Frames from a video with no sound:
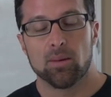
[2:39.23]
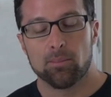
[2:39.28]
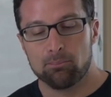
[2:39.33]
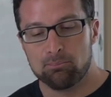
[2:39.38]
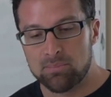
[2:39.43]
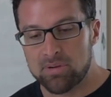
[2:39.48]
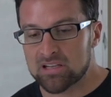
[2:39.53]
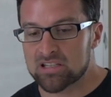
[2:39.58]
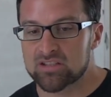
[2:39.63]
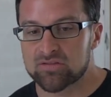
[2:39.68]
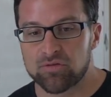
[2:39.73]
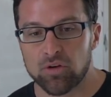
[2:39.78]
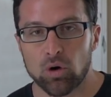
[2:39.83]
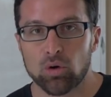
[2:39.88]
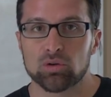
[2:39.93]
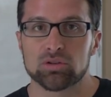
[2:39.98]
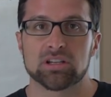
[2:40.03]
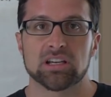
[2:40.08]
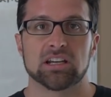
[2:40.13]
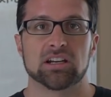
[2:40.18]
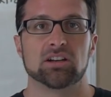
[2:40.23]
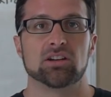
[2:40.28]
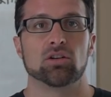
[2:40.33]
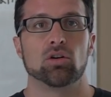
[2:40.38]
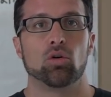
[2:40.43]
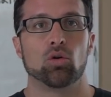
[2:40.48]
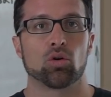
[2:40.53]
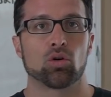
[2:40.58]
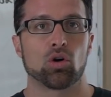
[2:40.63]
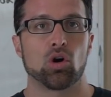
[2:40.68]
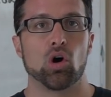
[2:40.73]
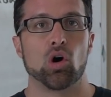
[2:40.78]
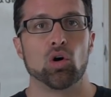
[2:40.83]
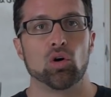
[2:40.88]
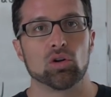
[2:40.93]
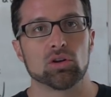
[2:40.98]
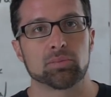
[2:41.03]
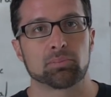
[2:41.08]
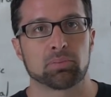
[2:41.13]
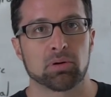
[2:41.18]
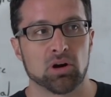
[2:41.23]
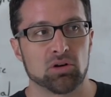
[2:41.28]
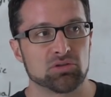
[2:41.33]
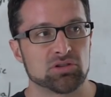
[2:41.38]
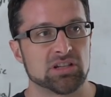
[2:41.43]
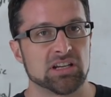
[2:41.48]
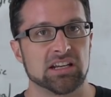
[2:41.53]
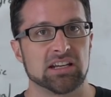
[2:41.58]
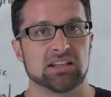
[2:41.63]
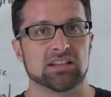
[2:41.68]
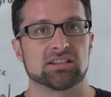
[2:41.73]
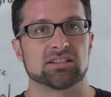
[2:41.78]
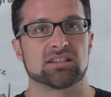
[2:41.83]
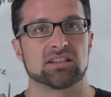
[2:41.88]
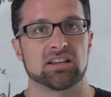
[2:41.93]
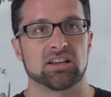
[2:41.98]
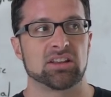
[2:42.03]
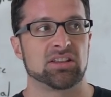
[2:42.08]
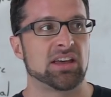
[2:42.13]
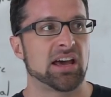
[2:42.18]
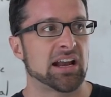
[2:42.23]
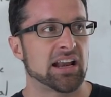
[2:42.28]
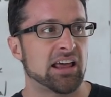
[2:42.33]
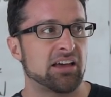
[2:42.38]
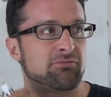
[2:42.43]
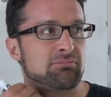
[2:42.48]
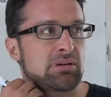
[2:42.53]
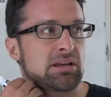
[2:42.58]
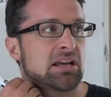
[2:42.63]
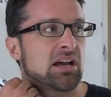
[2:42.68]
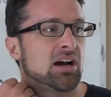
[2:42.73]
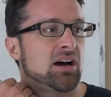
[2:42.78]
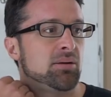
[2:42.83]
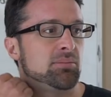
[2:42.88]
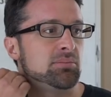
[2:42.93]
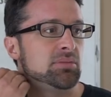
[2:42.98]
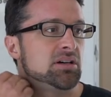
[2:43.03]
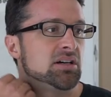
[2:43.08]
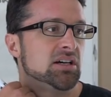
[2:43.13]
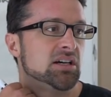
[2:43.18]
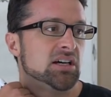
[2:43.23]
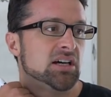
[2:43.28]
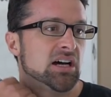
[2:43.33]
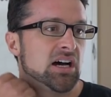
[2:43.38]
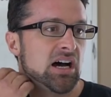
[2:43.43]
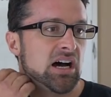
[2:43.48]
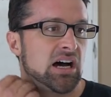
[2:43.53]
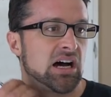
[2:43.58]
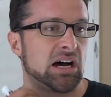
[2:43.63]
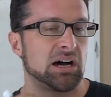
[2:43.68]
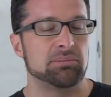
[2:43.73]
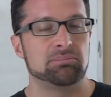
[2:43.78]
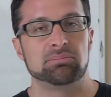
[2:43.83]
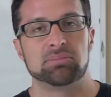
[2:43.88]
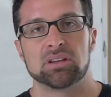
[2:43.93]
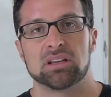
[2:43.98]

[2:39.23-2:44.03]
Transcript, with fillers: misfolded or old proteins that have become uh,